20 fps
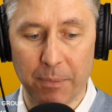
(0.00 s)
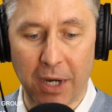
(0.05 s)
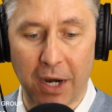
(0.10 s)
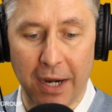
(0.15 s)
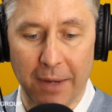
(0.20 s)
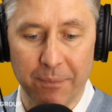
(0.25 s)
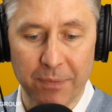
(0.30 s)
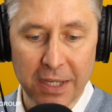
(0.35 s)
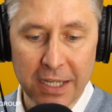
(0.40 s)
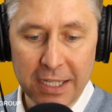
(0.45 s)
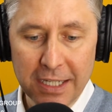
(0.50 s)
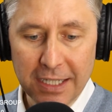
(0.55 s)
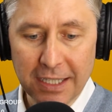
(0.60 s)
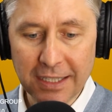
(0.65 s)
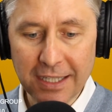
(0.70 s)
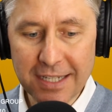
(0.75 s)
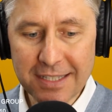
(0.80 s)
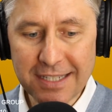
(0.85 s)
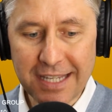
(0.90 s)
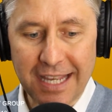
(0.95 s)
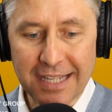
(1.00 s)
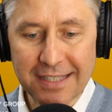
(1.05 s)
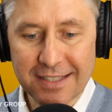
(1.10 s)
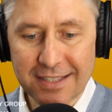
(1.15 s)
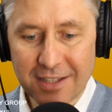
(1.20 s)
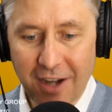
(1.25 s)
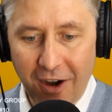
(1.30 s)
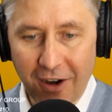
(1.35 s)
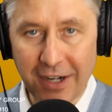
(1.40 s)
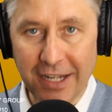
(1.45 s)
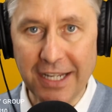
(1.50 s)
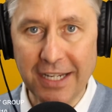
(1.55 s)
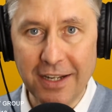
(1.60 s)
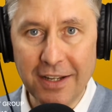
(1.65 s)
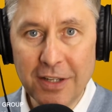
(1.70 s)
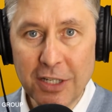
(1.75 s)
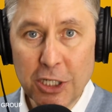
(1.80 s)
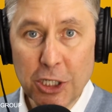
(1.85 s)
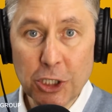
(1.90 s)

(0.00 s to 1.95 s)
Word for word: All right, let's get started.